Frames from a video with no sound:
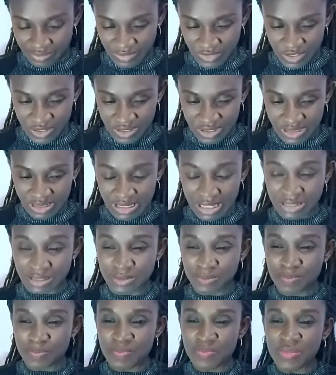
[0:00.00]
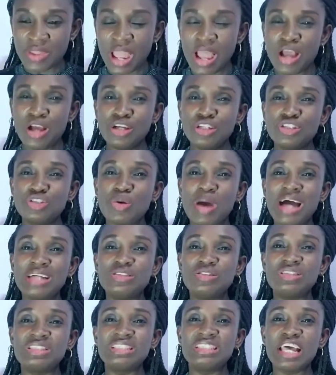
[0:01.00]
You understand? So I had
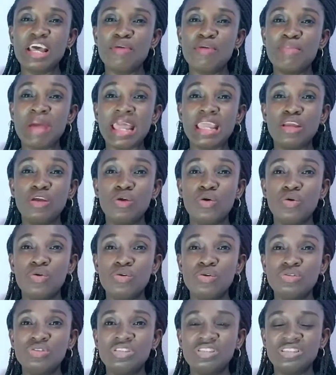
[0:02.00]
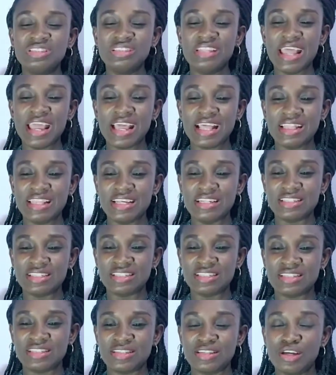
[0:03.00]
to sell my gold
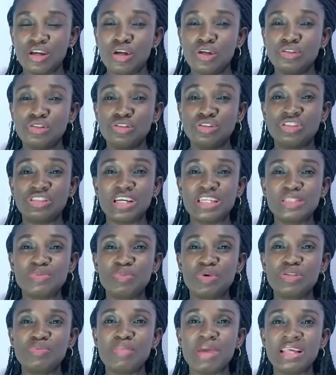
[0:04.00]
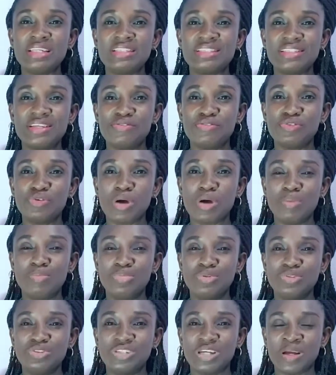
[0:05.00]
necklace to transport myself to
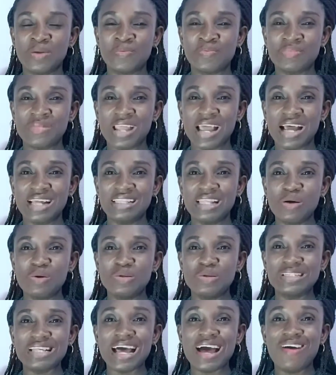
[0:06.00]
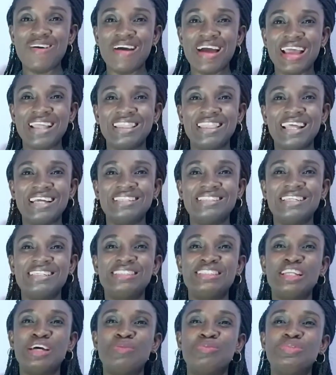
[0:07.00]
Abuja. And that was how I landed
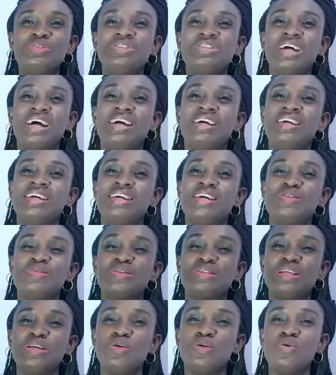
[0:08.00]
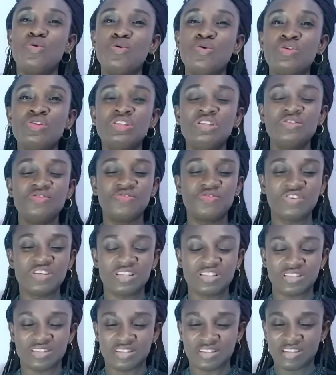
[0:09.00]
in Abuja. It was a whole new
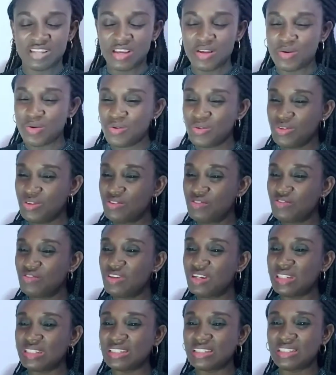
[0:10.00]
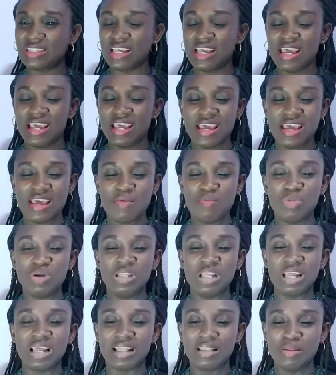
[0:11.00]
face, But
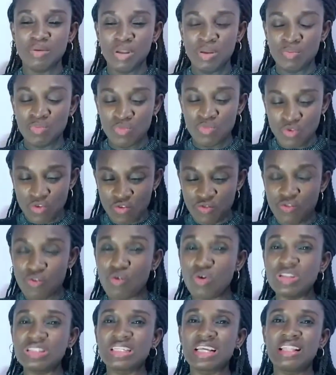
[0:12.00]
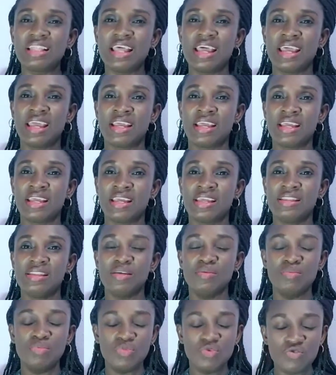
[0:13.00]
the move was clear.
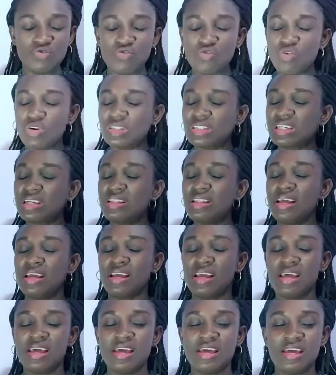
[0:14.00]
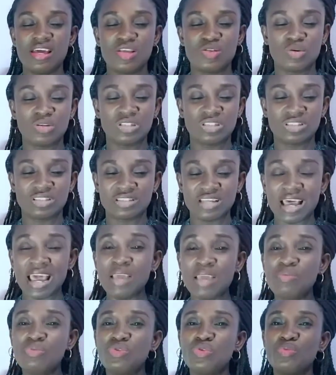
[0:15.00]
The move was clear. It was
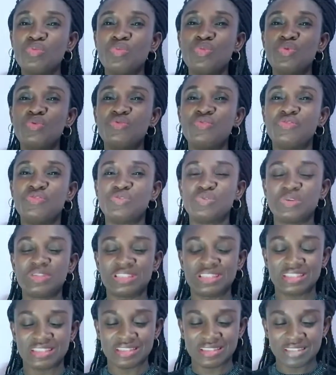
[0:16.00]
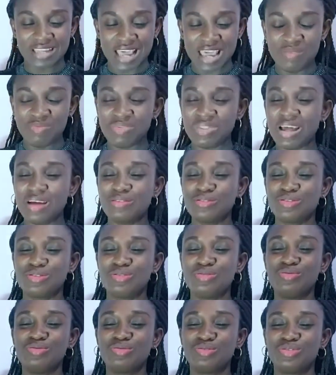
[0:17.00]
time to move. It was time now
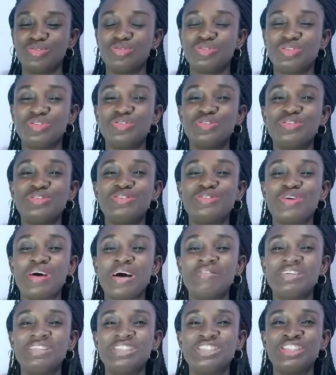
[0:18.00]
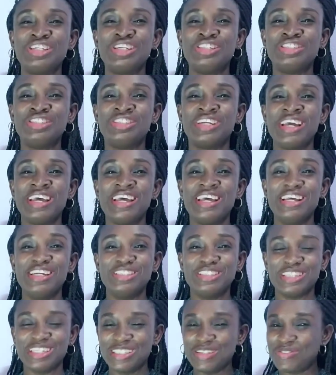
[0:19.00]
to have a change
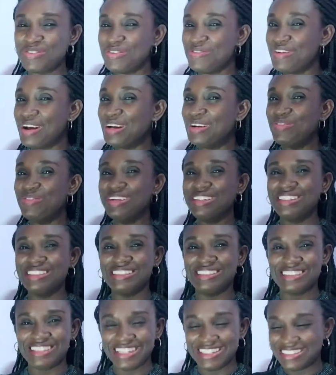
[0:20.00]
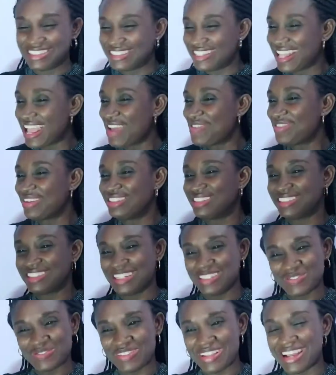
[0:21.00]
of environment, a change life, a
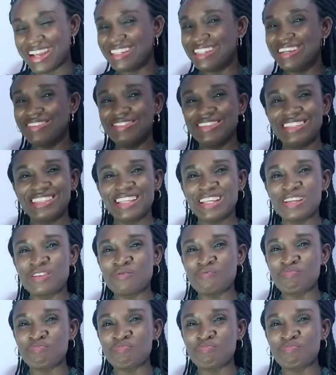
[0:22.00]
change plan, everything.